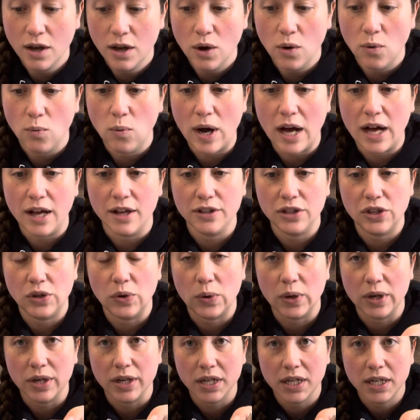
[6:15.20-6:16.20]
while
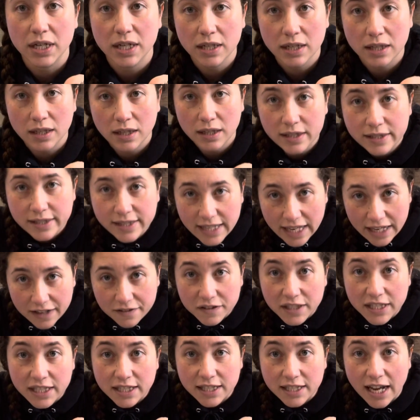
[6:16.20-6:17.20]
your
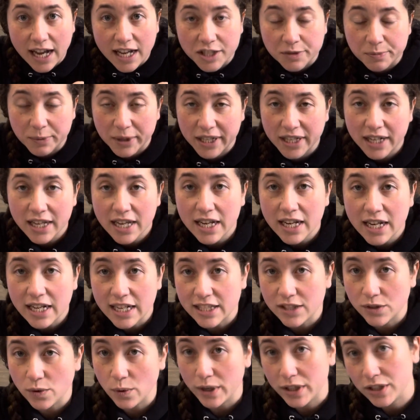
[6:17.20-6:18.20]
safety attachment
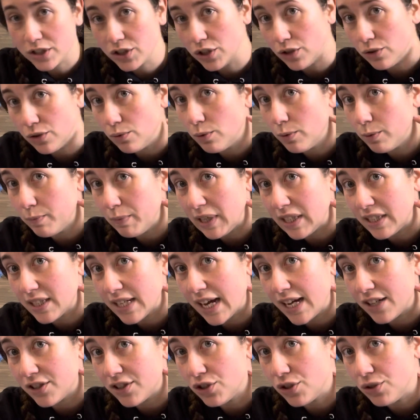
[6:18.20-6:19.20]
is going to be
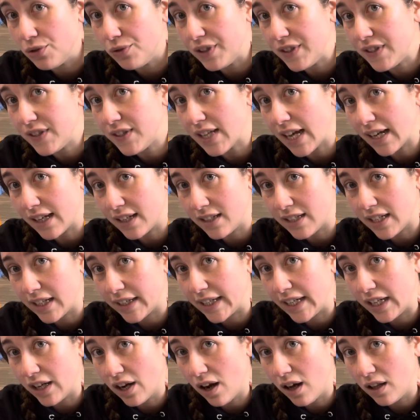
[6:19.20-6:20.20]
attached to the
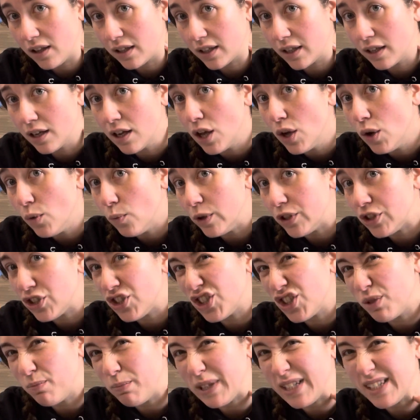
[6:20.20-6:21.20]
secondary collar, which
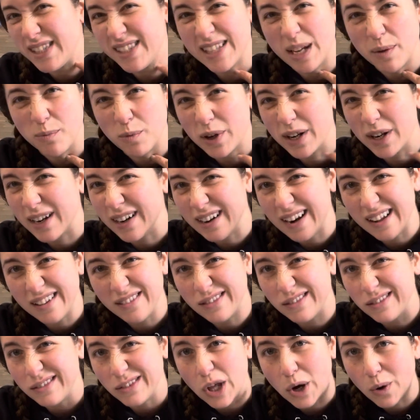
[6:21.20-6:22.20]
should be somewhere
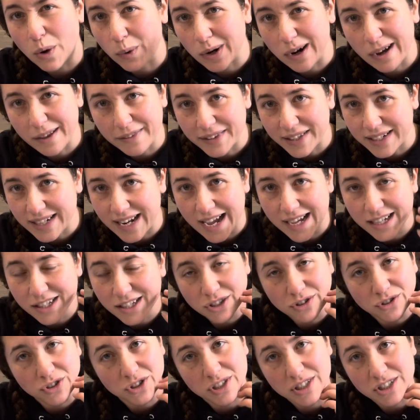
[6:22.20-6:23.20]
lower on the neck,
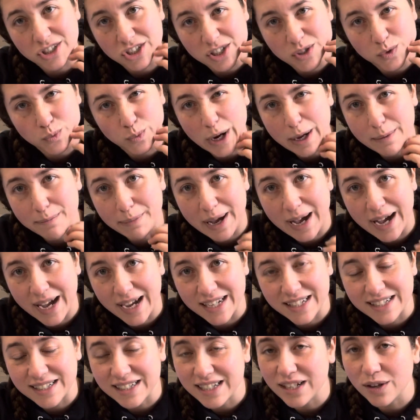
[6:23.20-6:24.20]
usually just right
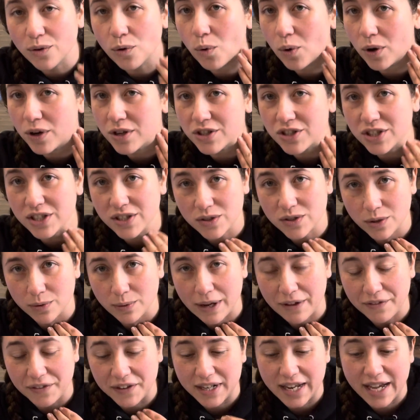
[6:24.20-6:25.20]
behind it or just
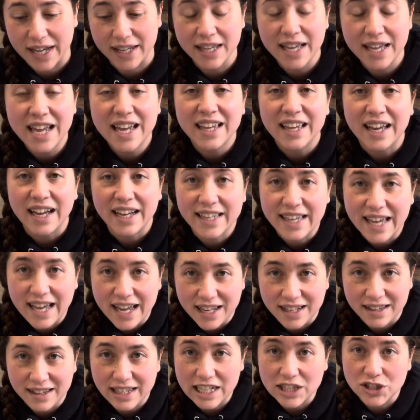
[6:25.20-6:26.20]
around the neck.
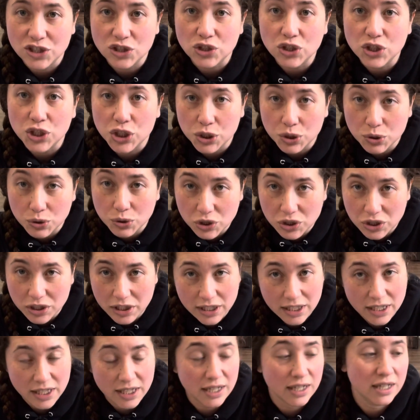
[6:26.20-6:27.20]
Again, that's
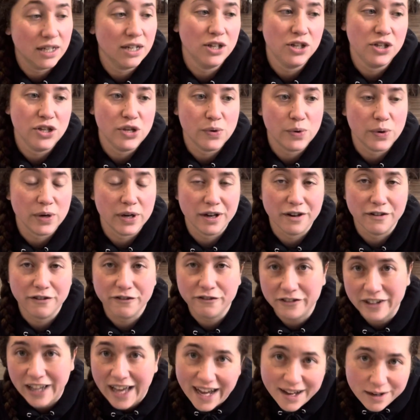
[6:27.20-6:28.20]
usually your
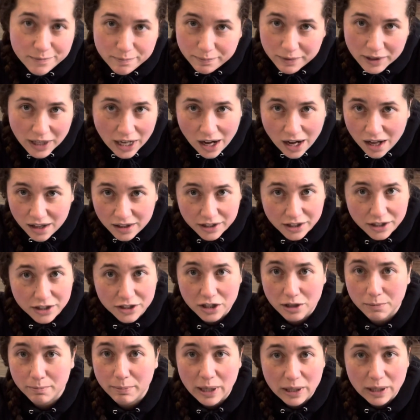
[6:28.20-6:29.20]
flat collar,
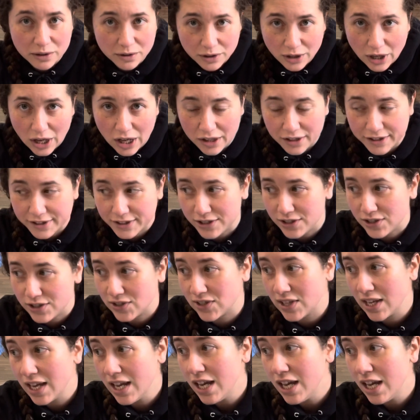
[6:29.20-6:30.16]
your buckle collars,